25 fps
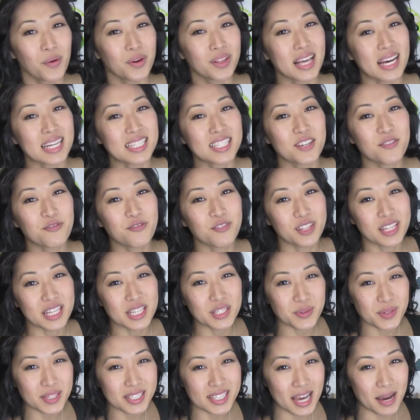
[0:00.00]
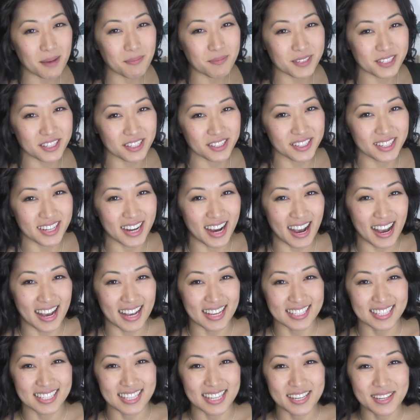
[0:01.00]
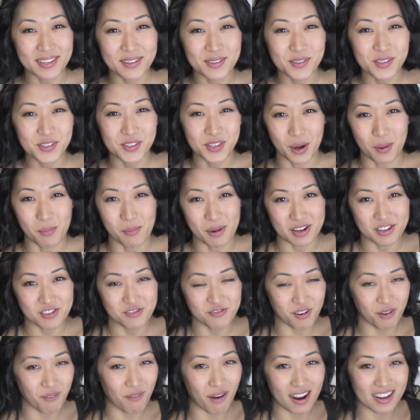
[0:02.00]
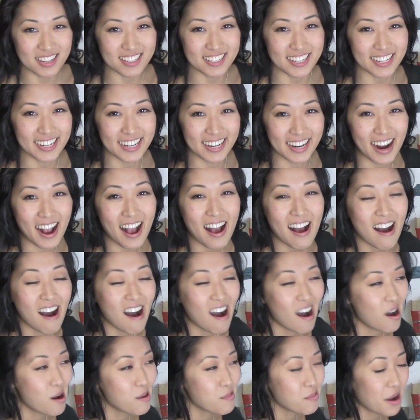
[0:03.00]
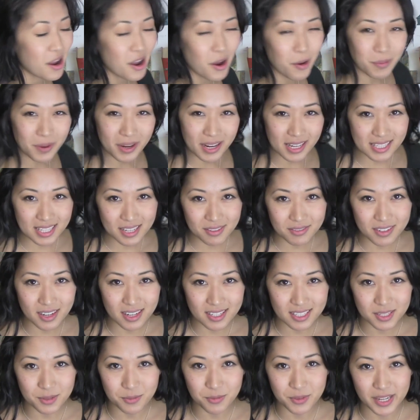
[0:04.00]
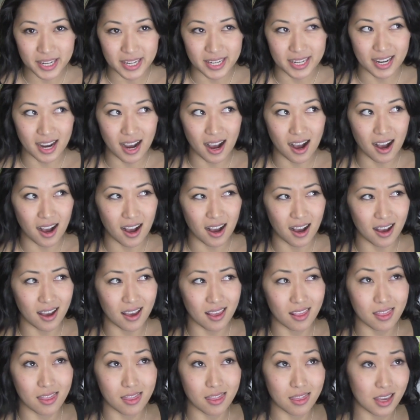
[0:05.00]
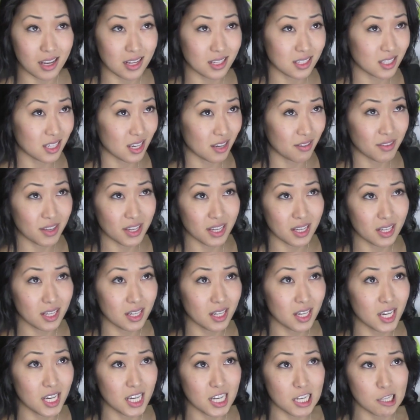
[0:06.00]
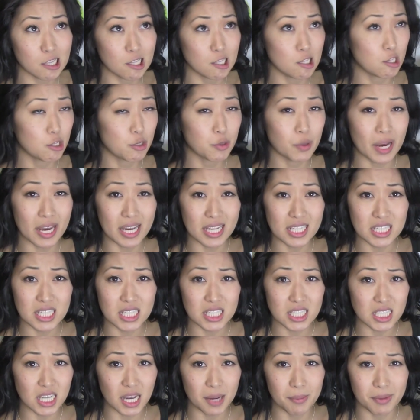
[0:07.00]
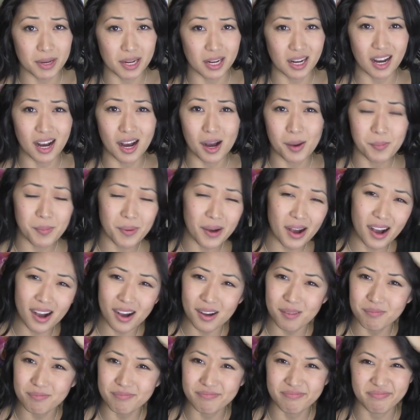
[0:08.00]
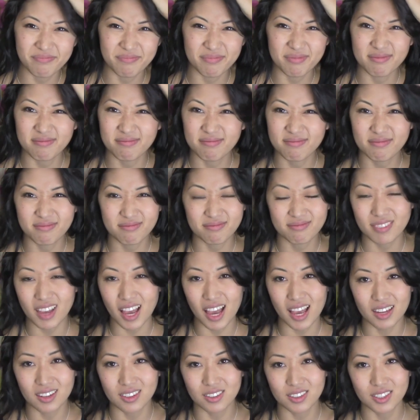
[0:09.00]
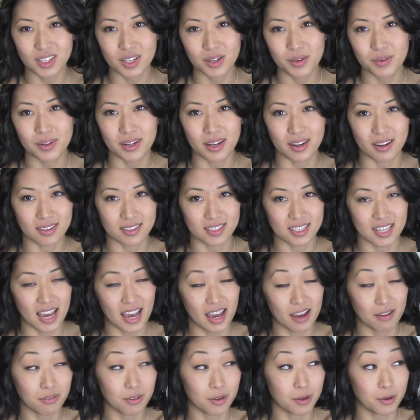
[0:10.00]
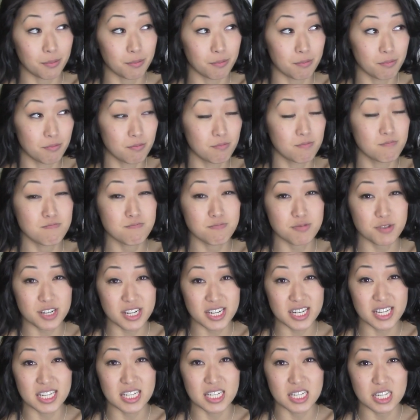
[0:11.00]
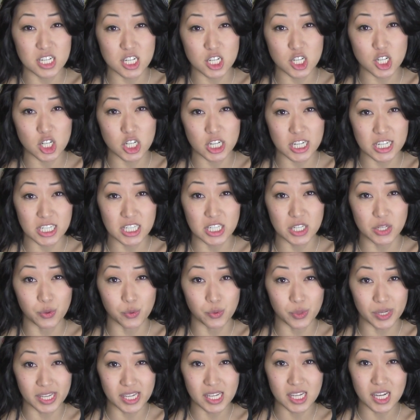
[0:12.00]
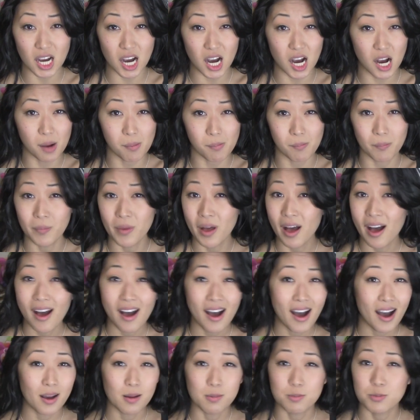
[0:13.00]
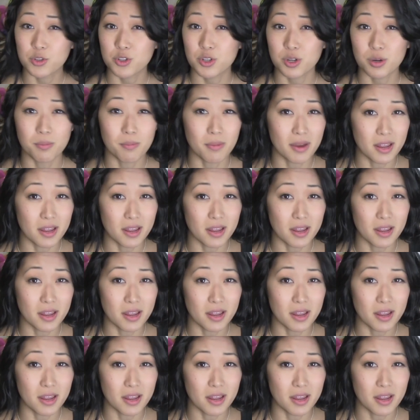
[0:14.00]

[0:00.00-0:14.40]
Well, that's it for this week's episode, you guys. Thank you so much for watching. I hope you guys have an awesome week. Thanksgiving in the U.S. is coming up. I don't know what else. I have a pretty crazy week. I'm sure